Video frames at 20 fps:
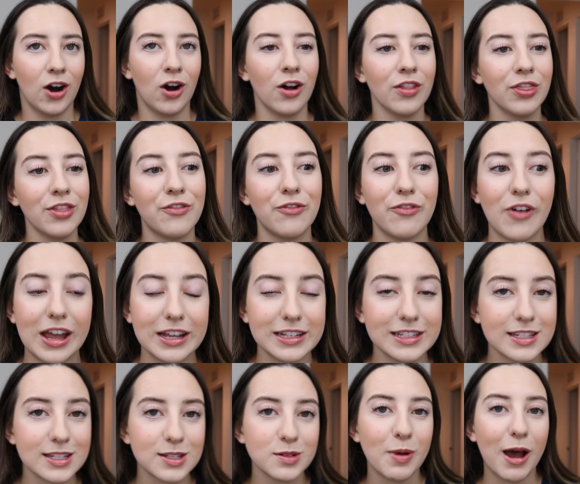on the
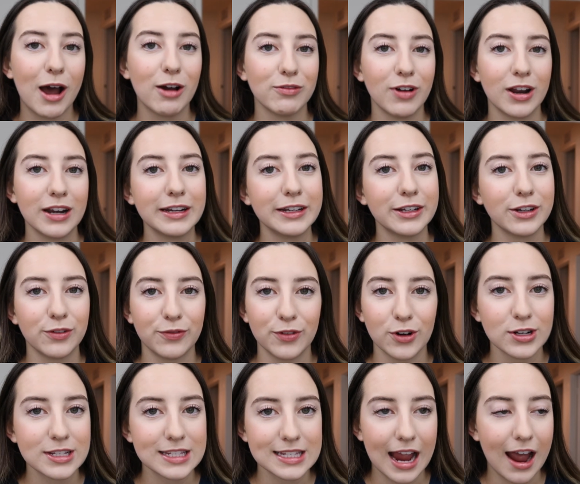fence about running your
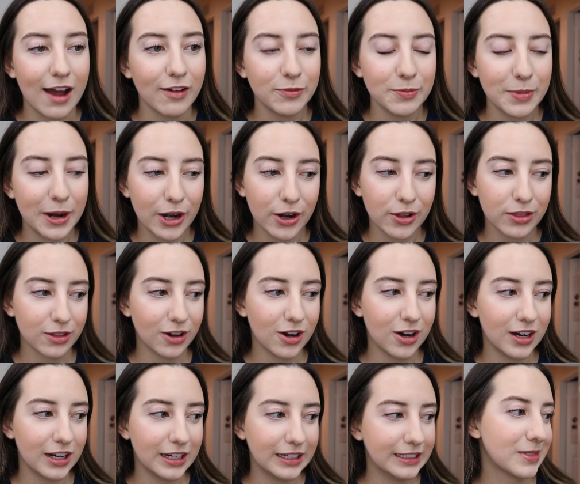first half
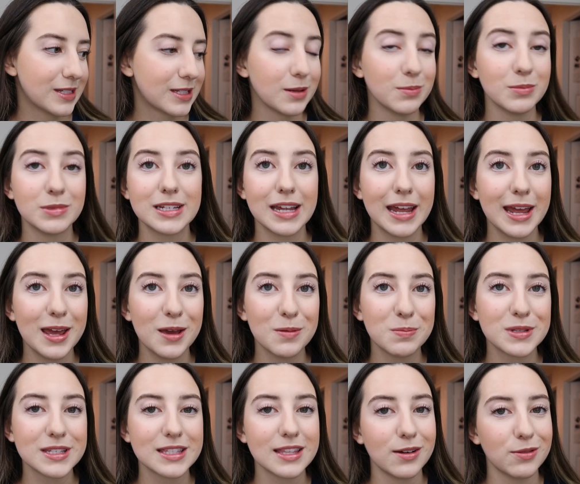marathon some
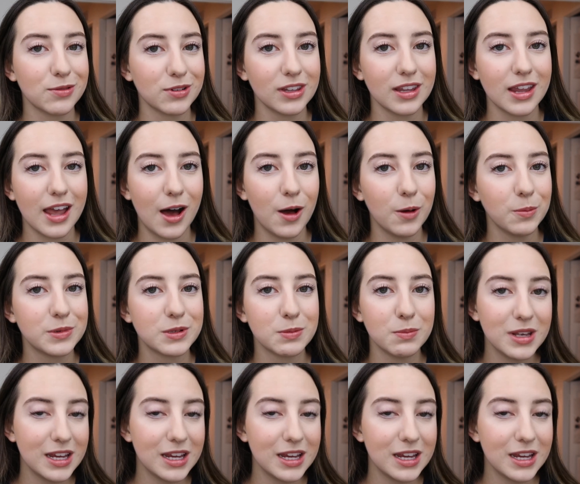tips that really helped